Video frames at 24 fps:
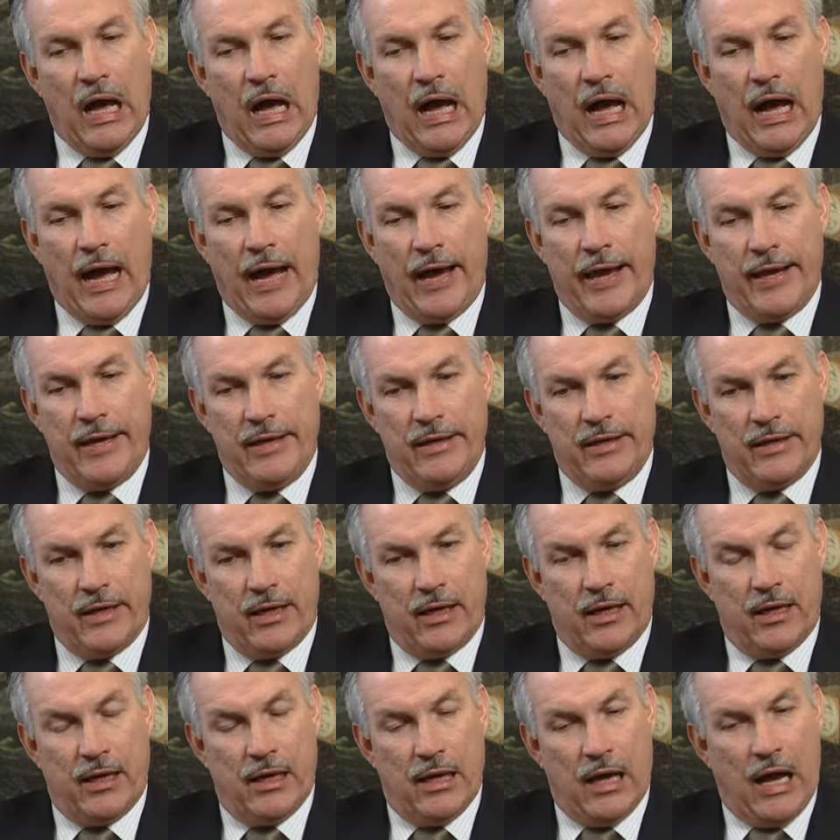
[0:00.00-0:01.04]
I,
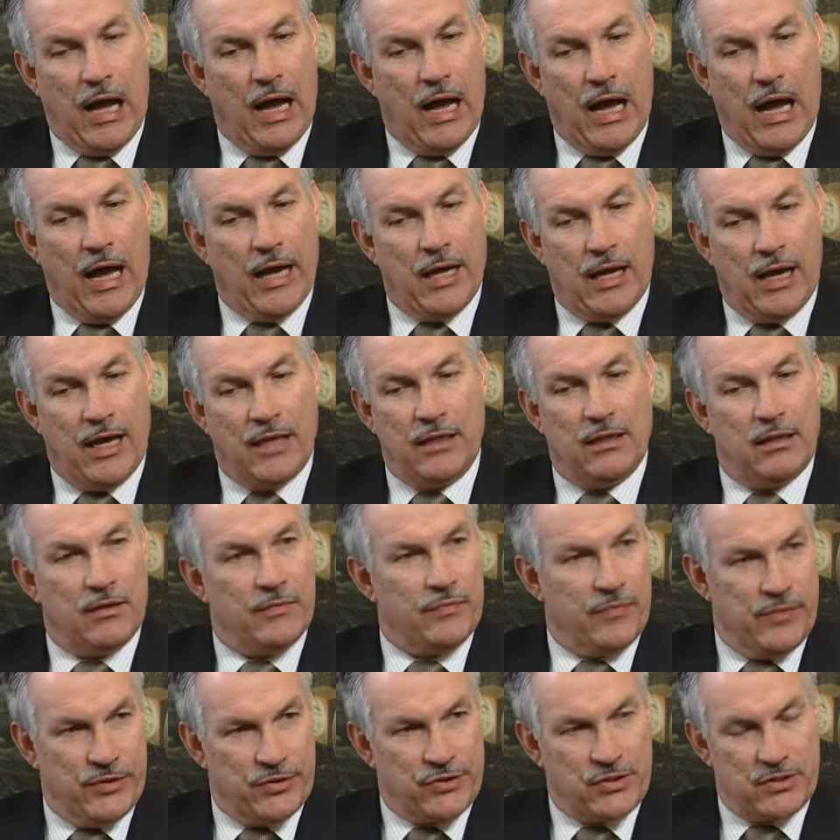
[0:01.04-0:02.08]
uh, I, I love
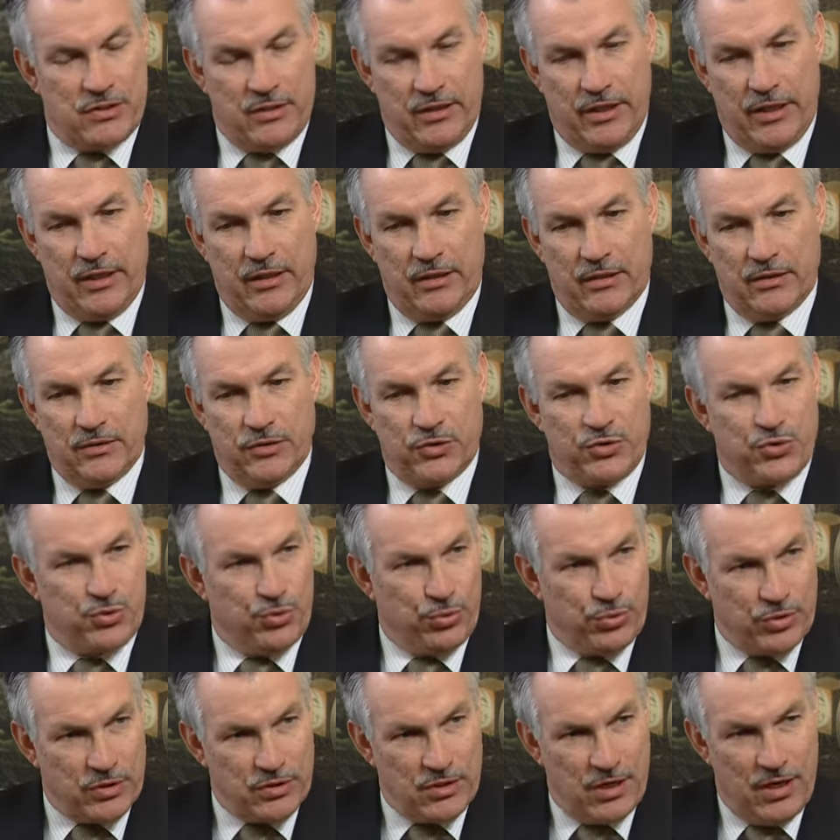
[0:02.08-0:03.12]
this state. In the
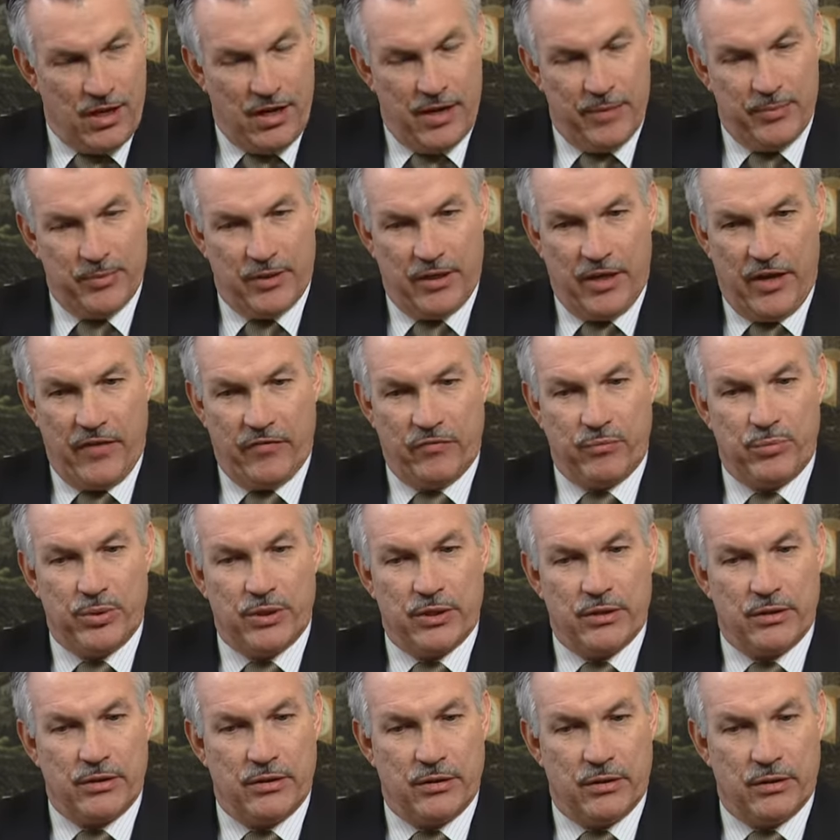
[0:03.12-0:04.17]
short time that I've
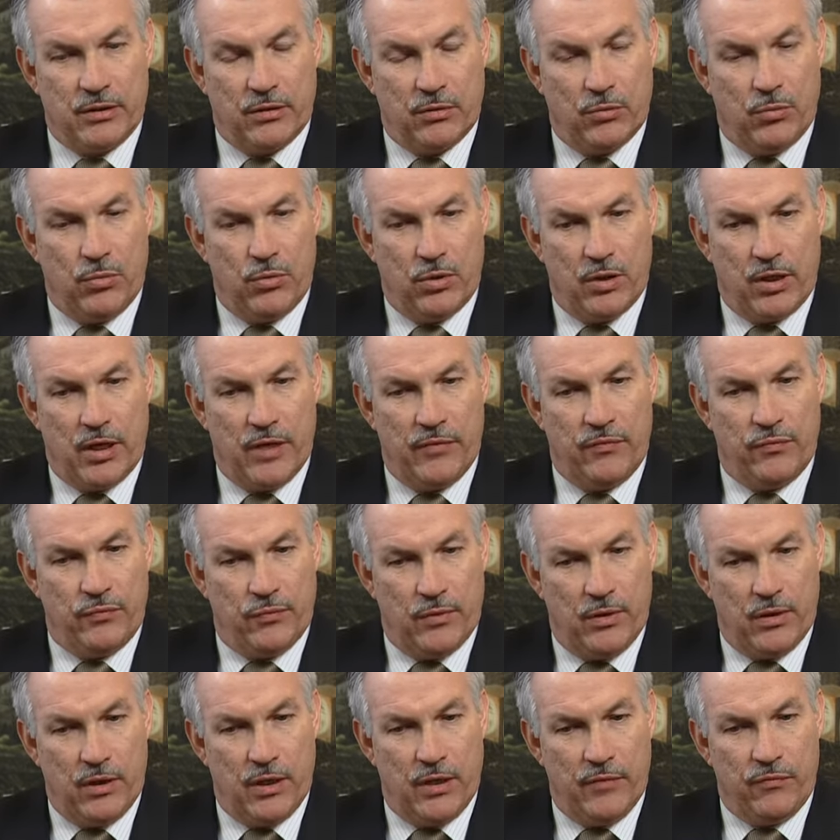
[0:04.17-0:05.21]
been here, what I've,
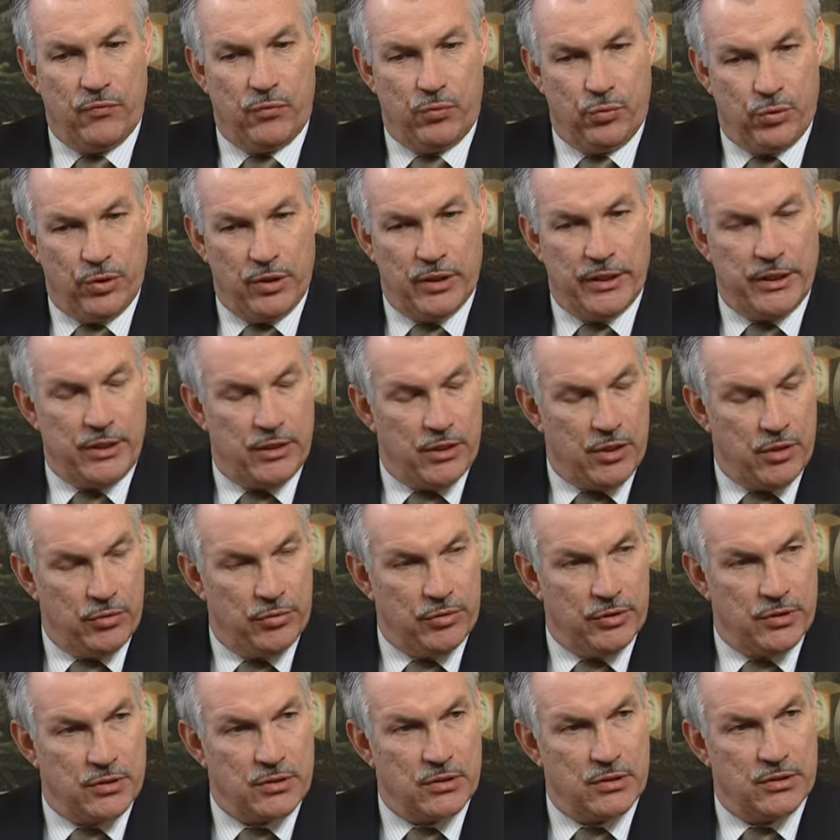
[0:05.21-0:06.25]
I've really
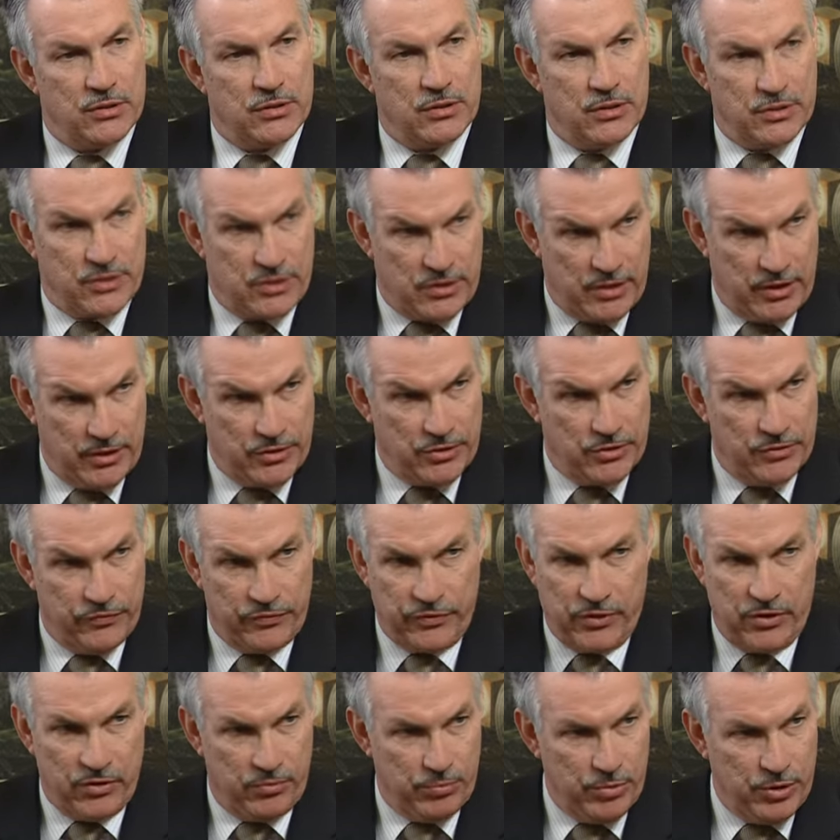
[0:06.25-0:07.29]
noticed is the sense of
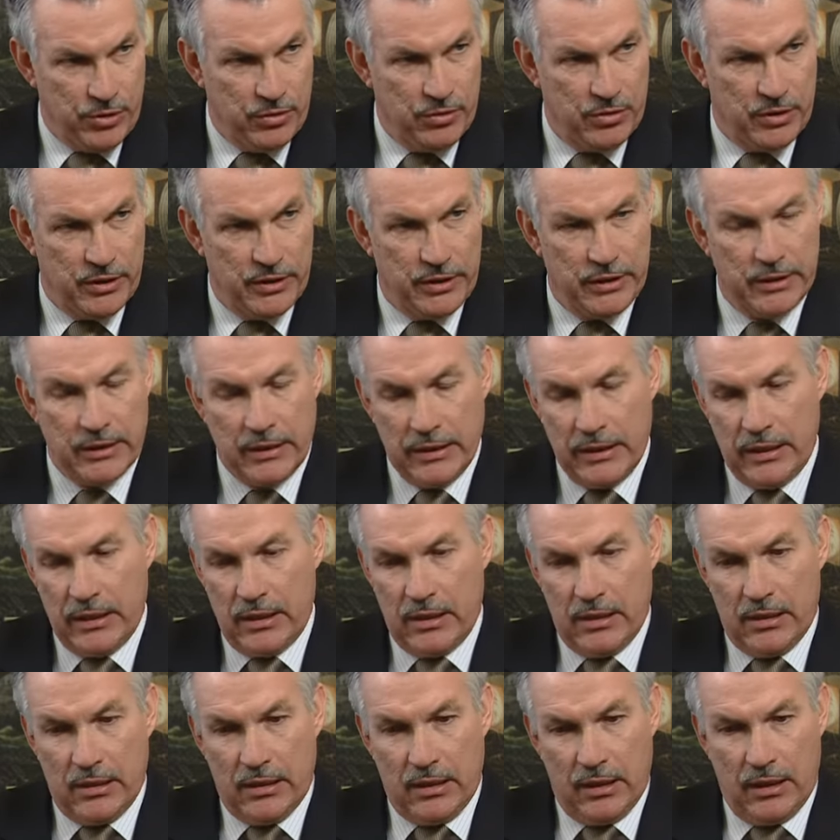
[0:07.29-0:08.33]
community
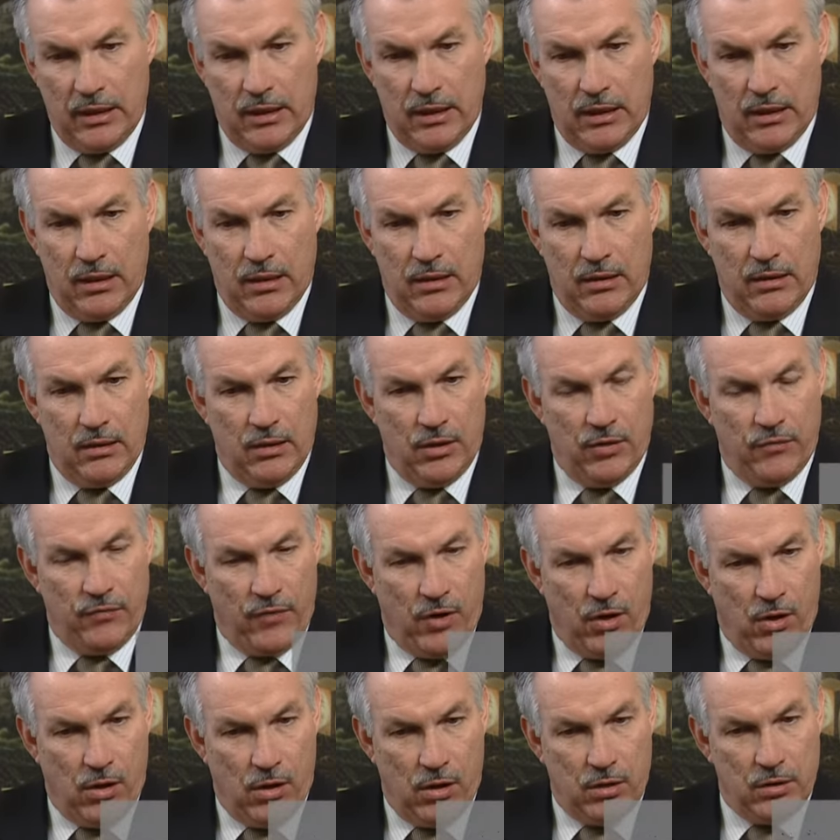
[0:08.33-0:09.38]
uh, of
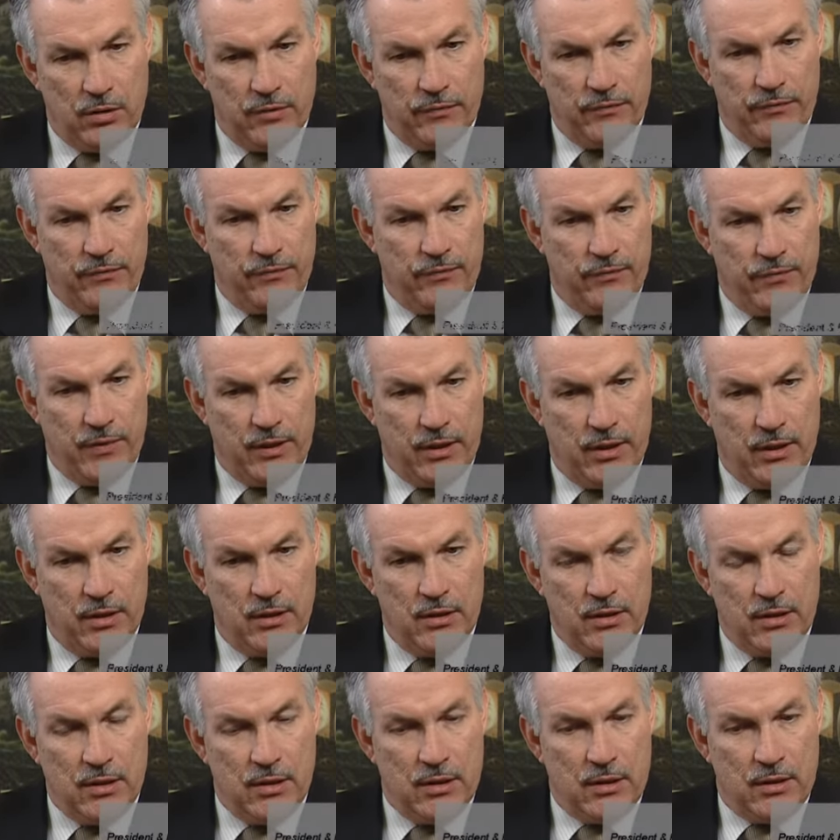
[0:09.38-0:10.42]
all of uh,
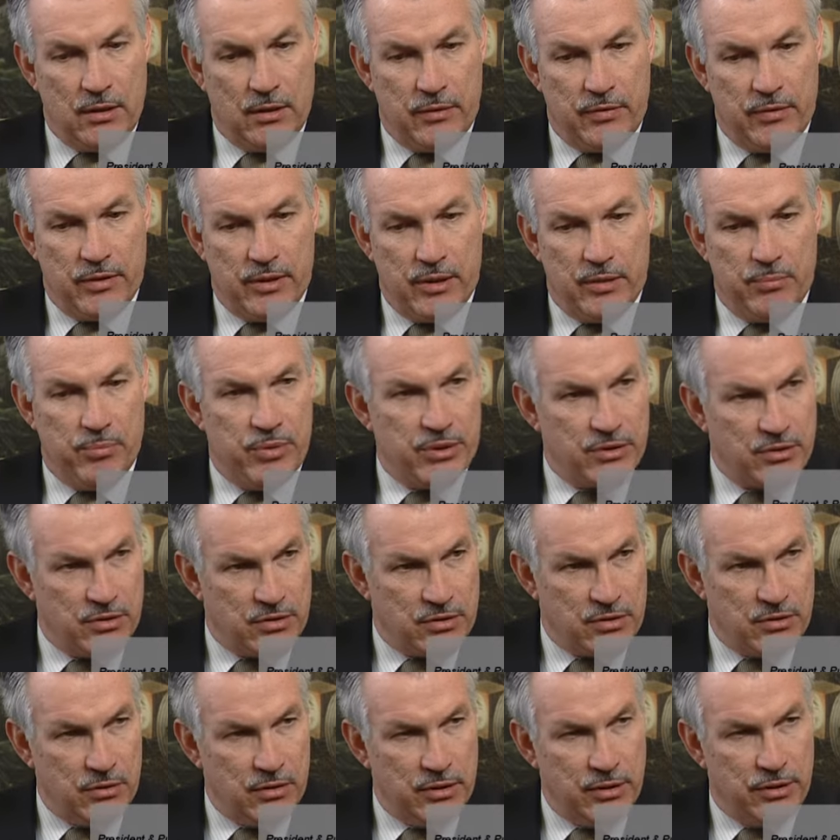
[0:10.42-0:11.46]
the
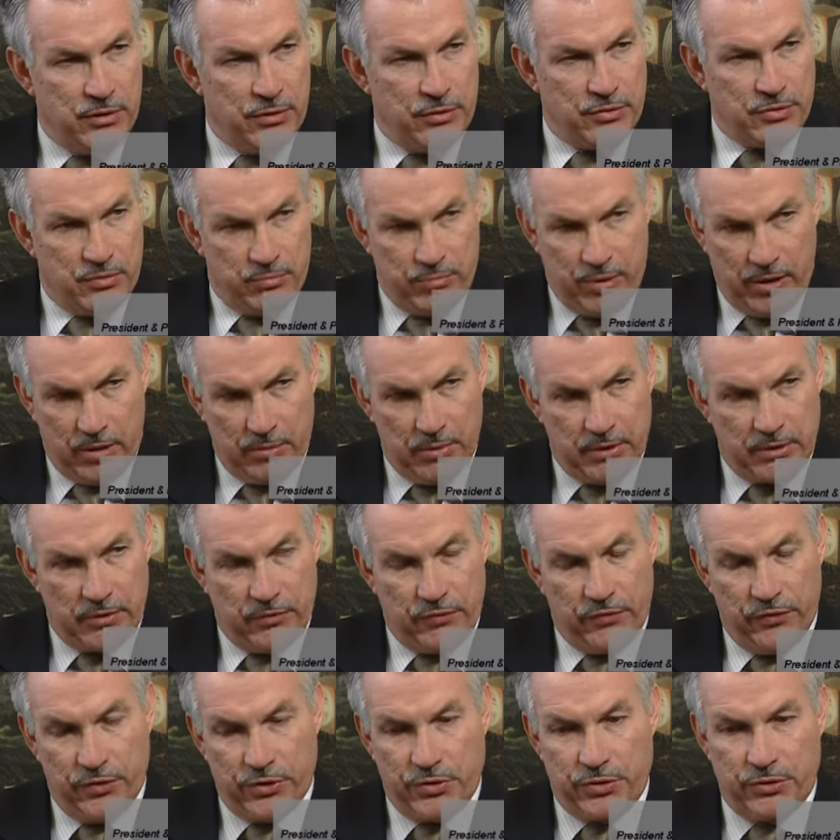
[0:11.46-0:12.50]
business leaders and public
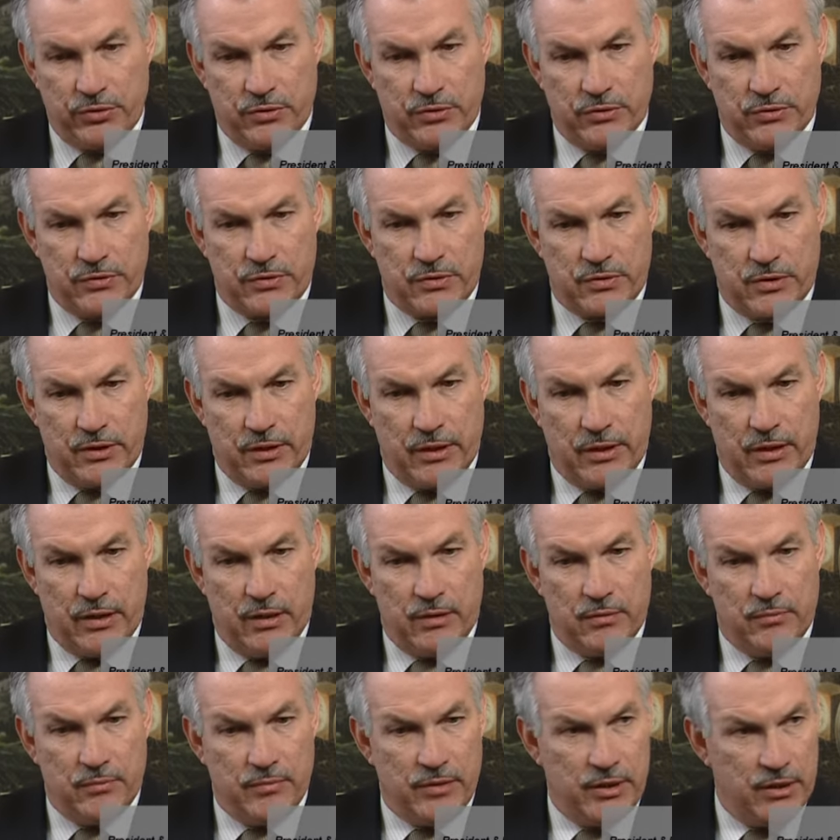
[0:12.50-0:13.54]
officials uh,
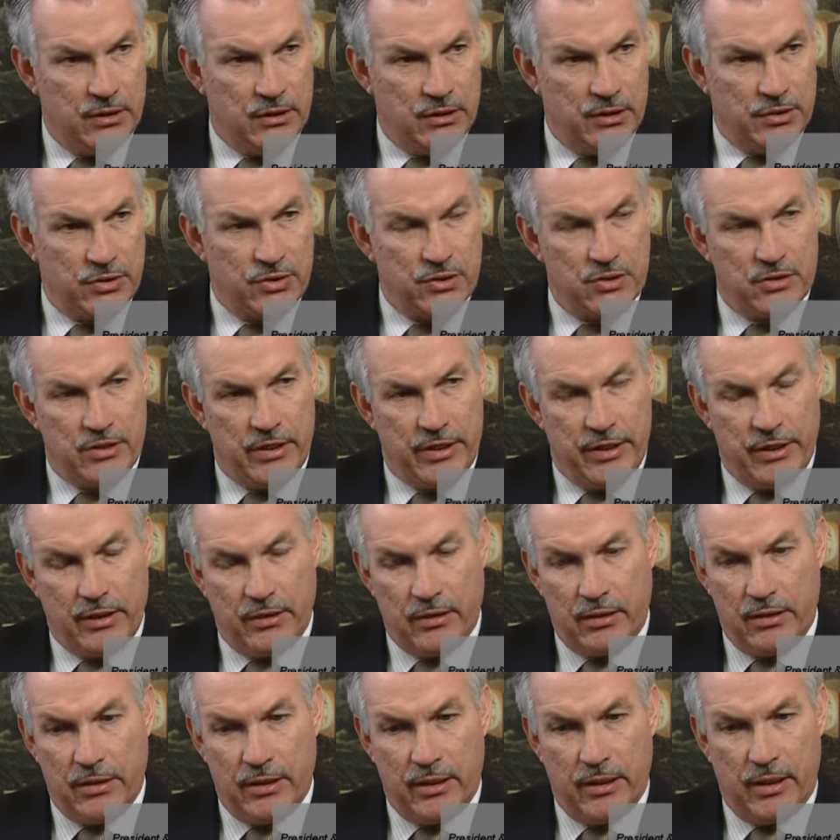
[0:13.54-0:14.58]
in this state.
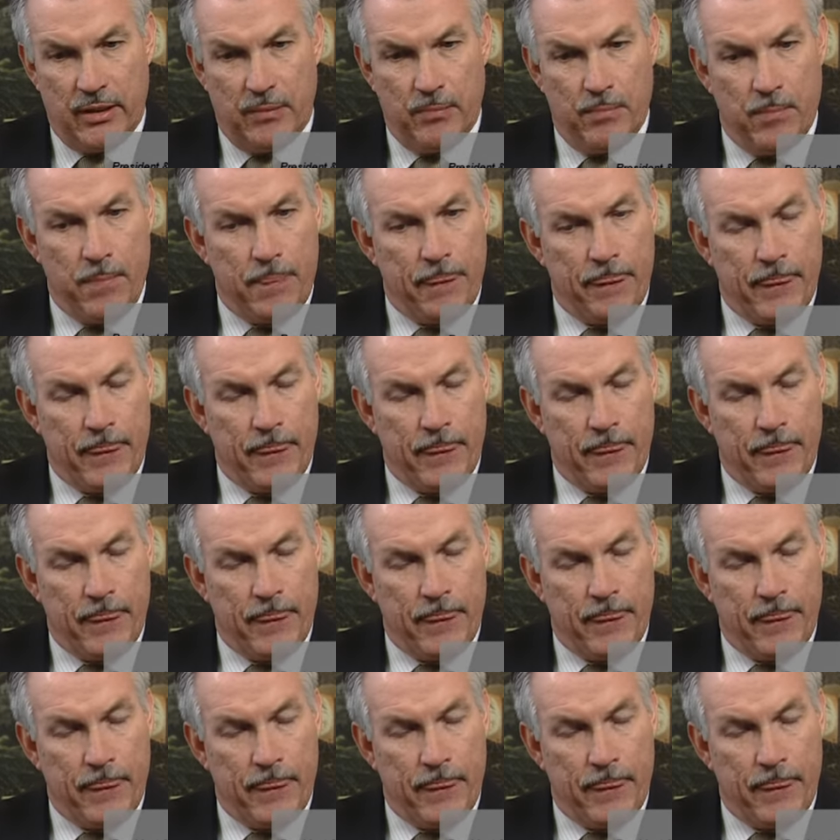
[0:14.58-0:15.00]
Um,